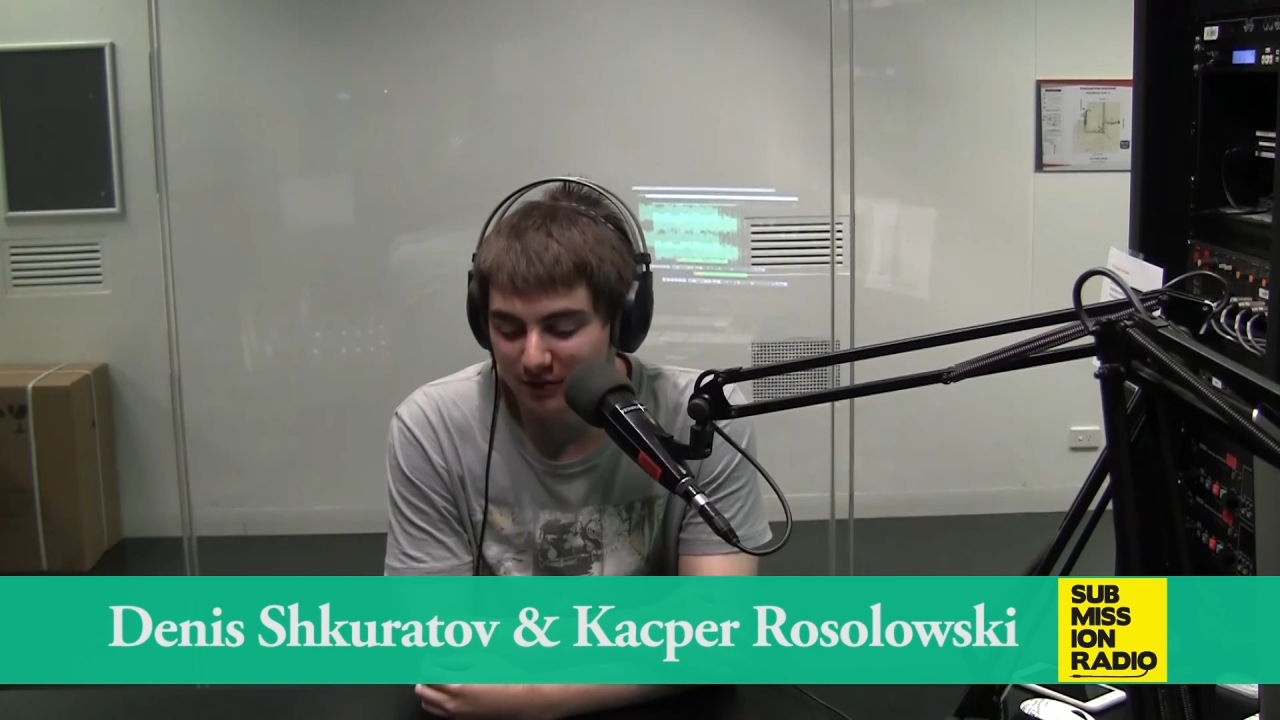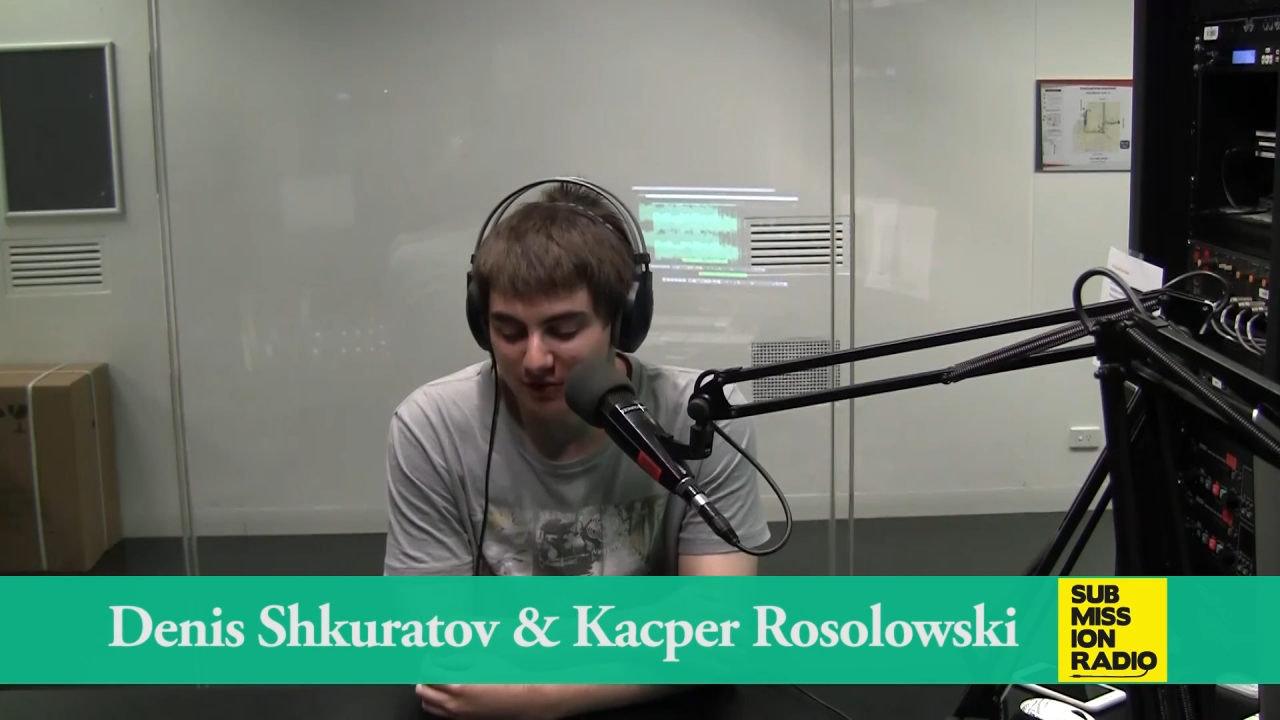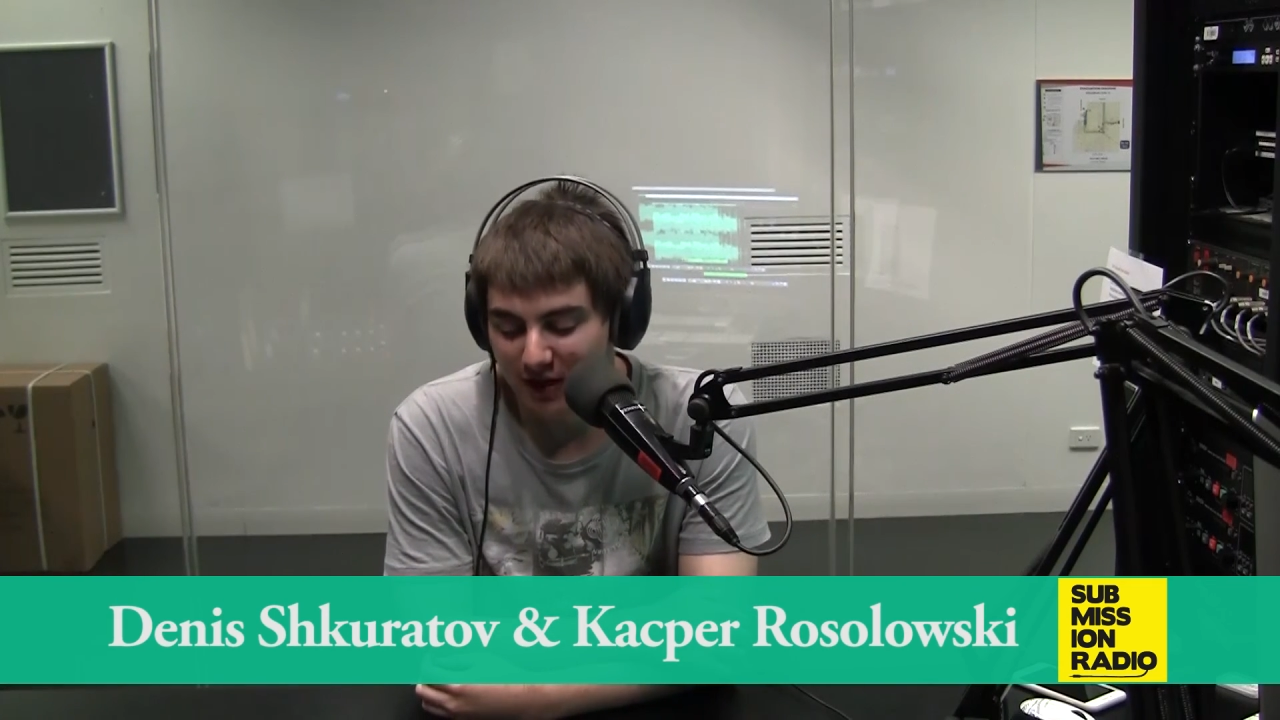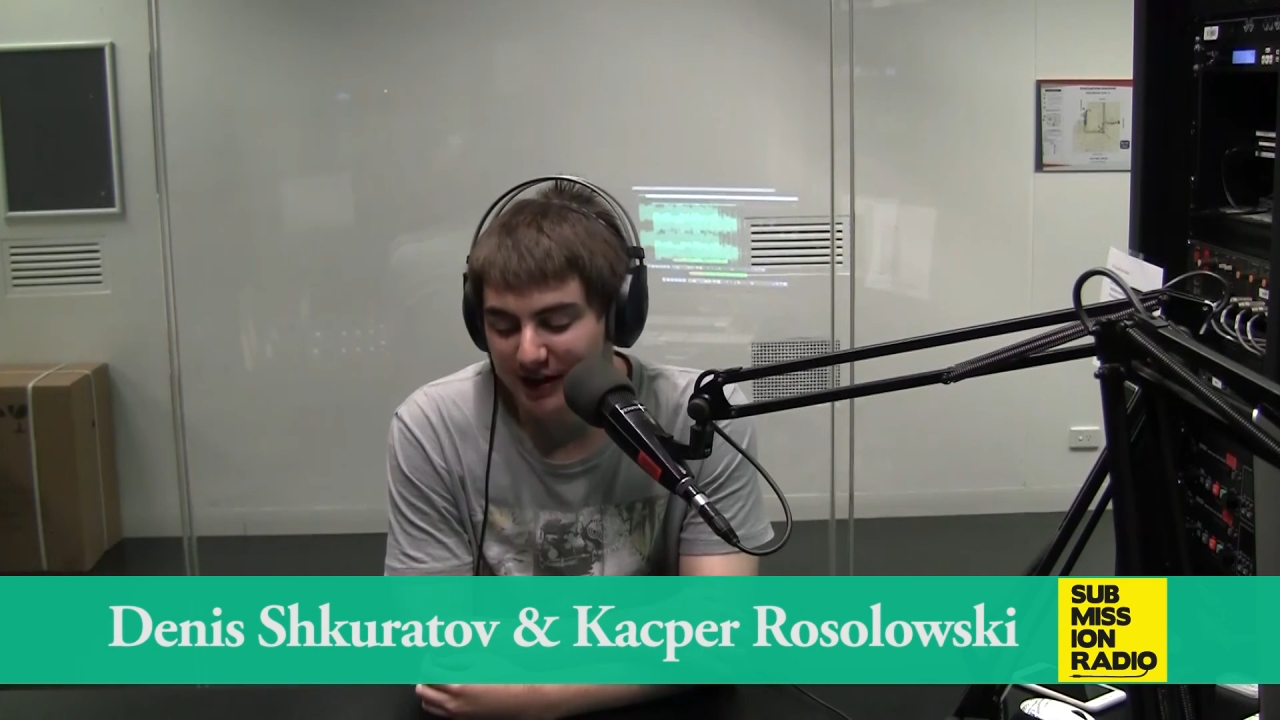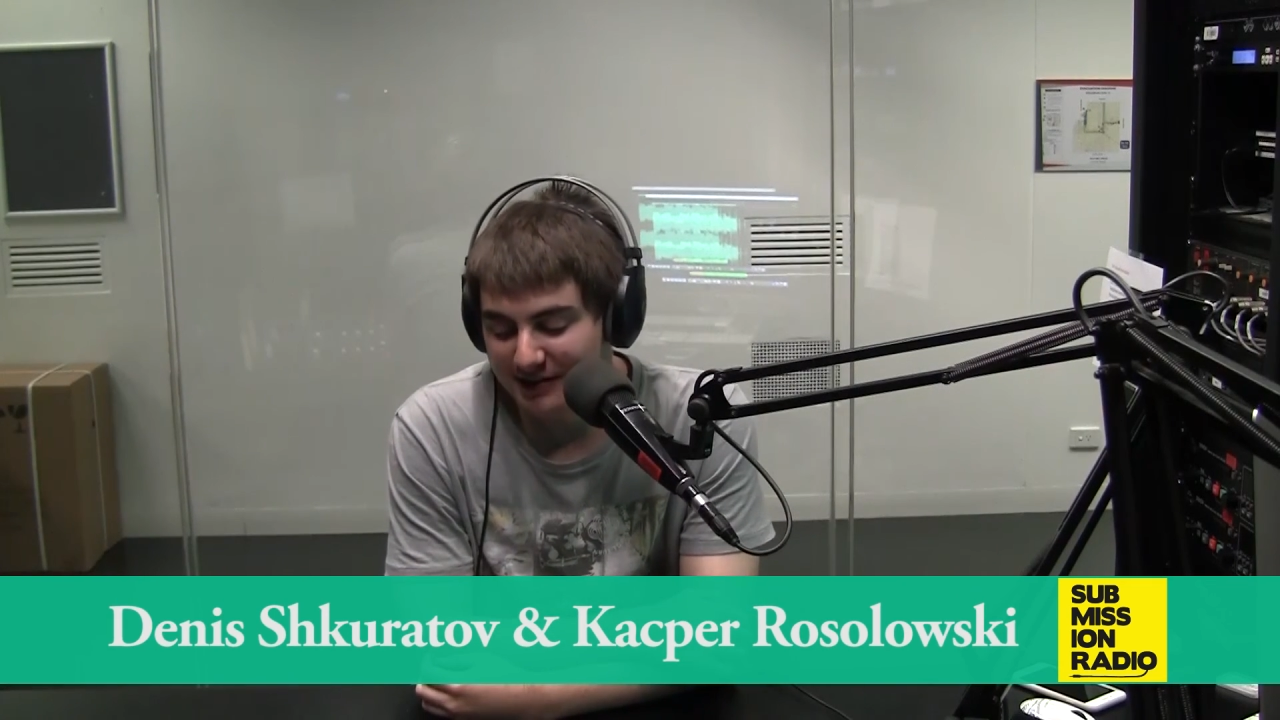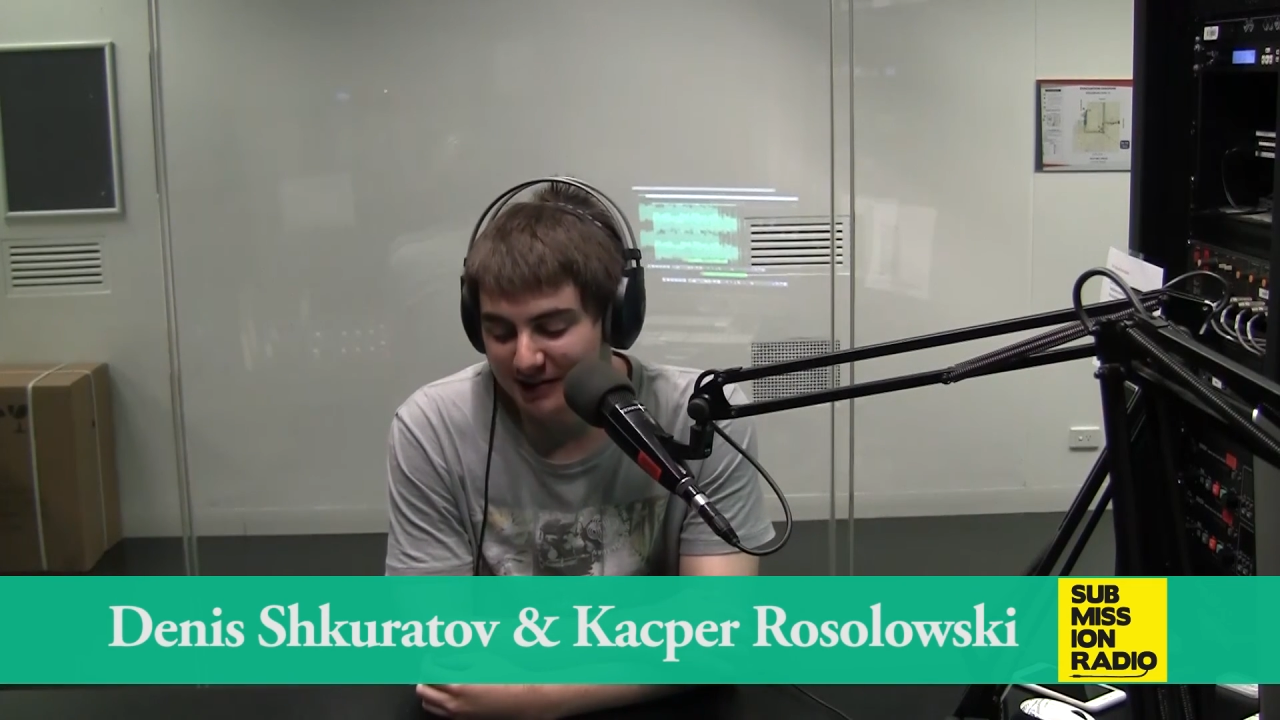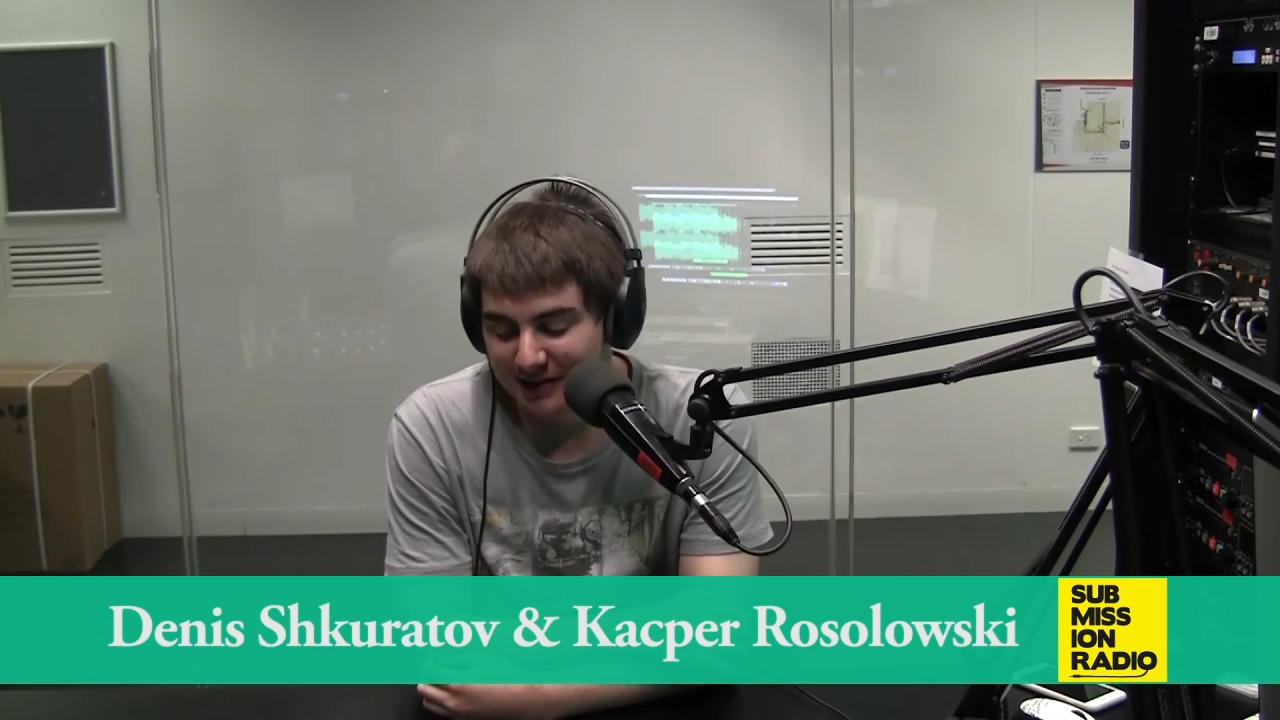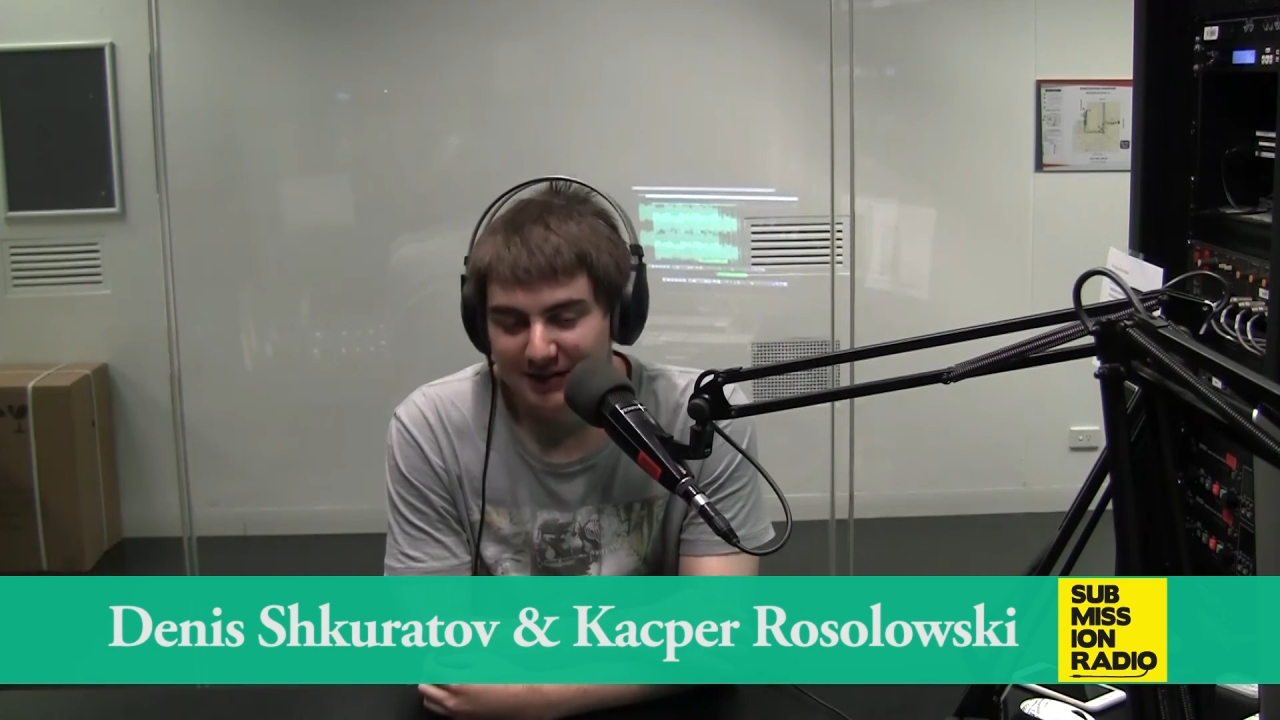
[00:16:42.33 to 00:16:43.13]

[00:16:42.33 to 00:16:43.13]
the fight.